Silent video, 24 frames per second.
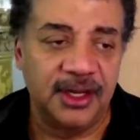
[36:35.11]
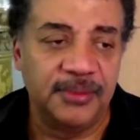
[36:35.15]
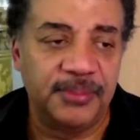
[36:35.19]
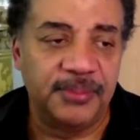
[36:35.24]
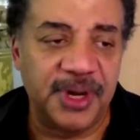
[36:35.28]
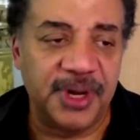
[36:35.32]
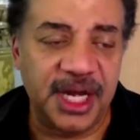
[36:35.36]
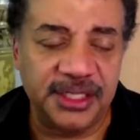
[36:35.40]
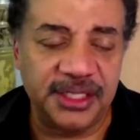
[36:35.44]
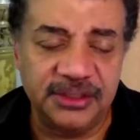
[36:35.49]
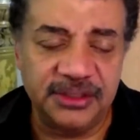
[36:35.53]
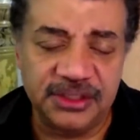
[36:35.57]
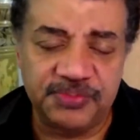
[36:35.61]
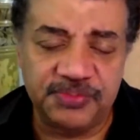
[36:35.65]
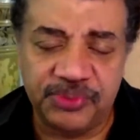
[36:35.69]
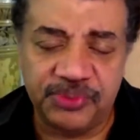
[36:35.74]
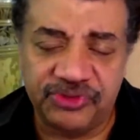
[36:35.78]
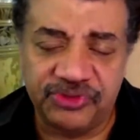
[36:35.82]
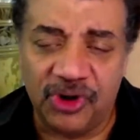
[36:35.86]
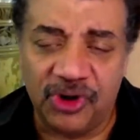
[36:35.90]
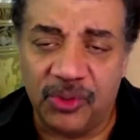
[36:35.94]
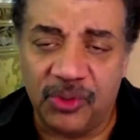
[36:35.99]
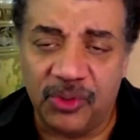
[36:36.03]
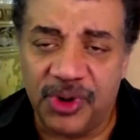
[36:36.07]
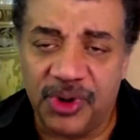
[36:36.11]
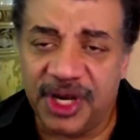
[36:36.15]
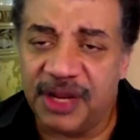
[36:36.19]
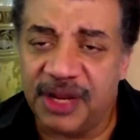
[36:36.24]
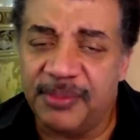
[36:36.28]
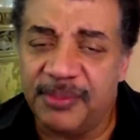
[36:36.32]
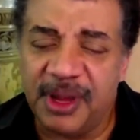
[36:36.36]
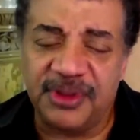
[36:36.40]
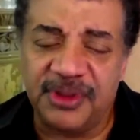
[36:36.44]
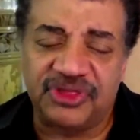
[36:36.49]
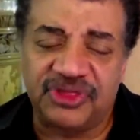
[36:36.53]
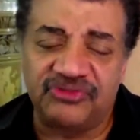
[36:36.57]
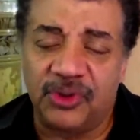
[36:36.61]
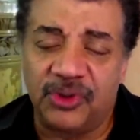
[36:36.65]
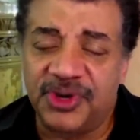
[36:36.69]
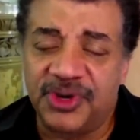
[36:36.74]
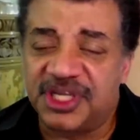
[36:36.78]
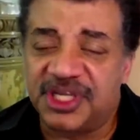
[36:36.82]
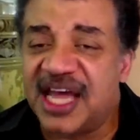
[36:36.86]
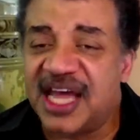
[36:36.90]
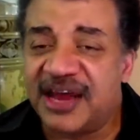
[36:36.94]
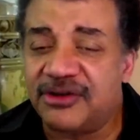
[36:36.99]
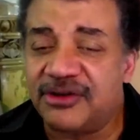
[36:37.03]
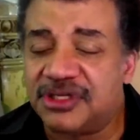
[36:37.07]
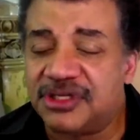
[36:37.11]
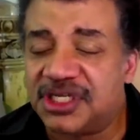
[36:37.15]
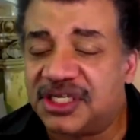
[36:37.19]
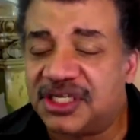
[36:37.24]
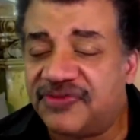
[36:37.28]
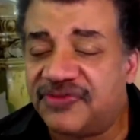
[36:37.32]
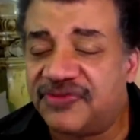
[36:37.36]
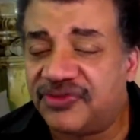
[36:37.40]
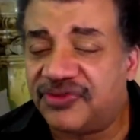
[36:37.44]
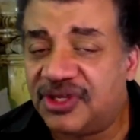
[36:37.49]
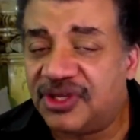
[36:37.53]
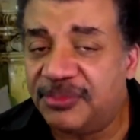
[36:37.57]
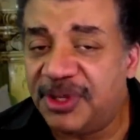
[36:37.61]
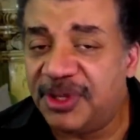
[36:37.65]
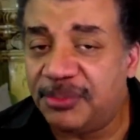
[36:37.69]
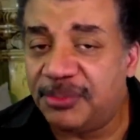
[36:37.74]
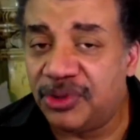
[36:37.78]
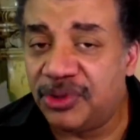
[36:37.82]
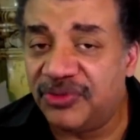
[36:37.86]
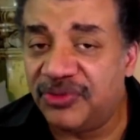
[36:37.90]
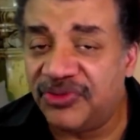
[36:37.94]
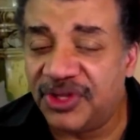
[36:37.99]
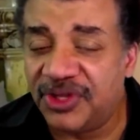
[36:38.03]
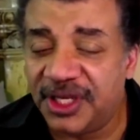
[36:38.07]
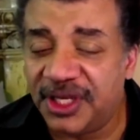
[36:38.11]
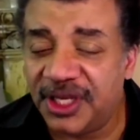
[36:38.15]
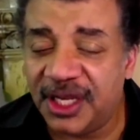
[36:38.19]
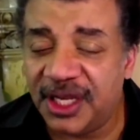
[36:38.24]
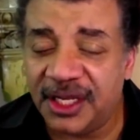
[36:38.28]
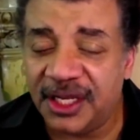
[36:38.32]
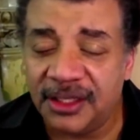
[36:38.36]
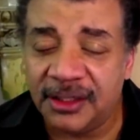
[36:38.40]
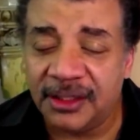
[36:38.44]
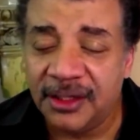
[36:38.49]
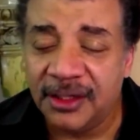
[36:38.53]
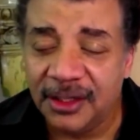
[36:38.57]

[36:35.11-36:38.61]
But you just maybe throw in a Saturn just to be beautiful at night.